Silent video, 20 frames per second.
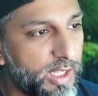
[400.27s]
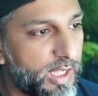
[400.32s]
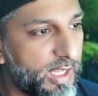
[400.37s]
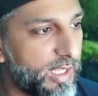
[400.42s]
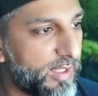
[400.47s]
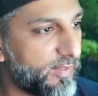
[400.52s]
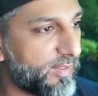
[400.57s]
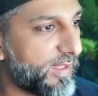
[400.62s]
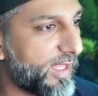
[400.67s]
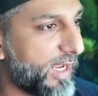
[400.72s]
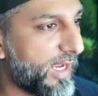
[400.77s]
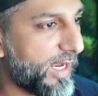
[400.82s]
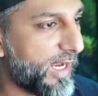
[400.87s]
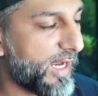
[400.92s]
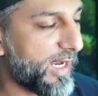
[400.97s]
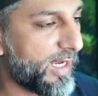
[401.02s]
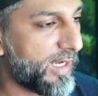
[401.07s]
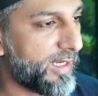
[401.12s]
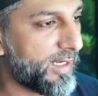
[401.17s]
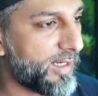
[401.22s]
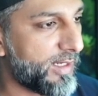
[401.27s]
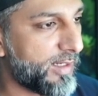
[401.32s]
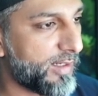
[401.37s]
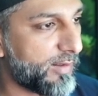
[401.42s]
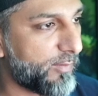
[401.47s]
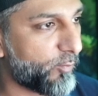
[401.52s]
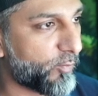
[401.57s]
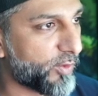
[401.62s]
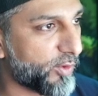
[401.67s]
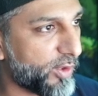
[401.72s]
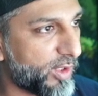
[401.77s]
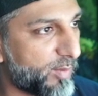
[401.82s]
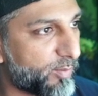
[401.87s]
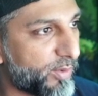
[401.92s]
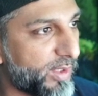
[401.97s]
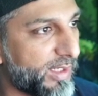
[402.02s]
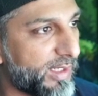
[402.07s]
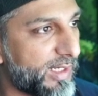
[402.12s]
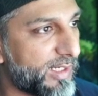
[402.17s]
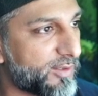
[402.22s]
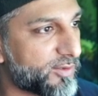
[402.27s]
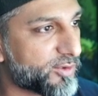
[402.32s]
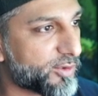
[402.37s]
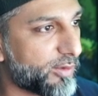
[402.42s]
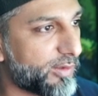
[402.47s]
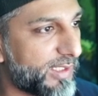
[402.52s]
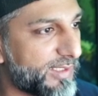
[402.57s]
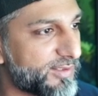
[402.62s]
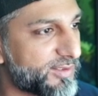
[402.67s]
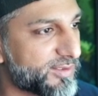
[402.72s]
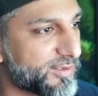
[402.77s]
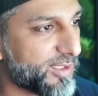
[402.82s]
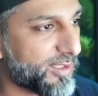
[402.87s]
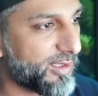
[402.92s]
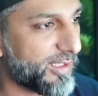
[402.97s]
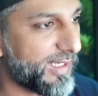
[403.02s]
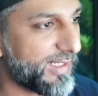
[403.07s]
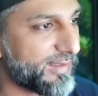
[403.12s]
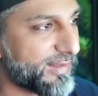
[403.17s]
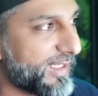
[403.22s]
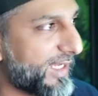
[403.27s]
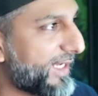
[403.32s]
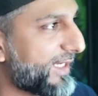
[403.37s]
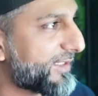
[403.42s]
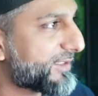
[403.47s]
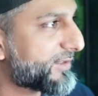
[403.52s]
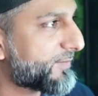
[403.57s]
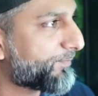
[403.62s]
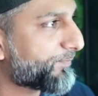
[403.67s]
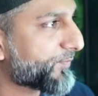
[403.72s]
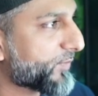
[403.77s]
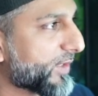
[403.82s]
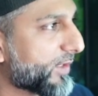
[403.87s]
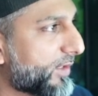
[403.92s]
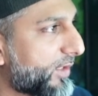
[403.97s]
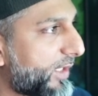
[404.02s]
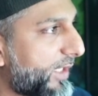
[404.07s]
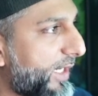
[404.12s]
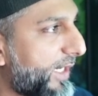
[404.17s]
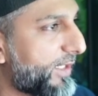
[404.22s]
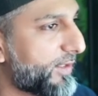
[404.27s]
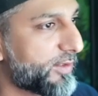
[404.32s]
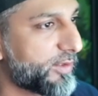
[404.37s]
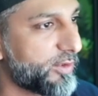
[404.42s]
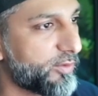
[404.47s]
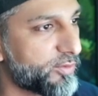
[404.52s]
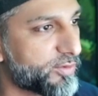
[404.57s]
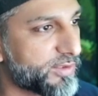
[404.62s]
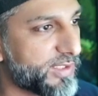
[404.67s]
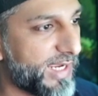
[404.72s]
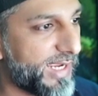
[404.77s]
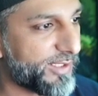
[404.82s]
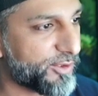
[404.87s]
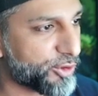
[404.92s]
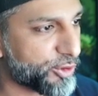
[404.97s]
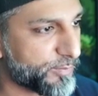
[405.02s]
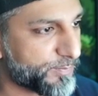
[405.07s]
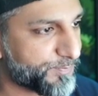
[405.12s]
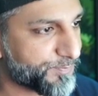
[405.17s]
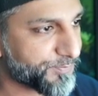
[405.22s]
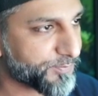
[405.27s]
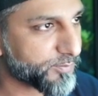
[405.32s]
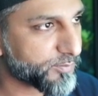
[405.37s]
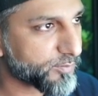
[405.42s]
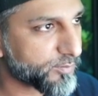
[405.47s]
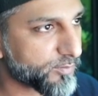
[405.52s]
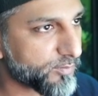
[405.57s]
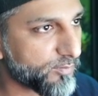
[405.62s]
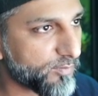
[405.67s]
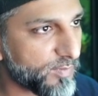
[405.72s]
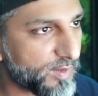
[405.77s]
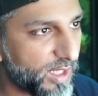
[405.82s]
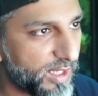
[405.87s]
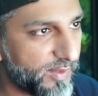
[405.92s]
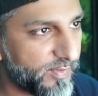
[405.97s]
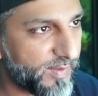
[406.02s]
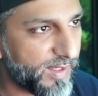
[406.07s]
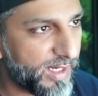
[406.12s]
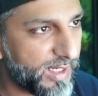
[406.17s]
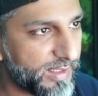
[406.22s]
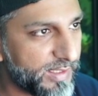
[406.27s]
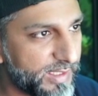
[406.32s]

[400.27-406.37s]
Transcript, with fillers: and then we're gonna bring it in. So let's click this, hit new sketch, and then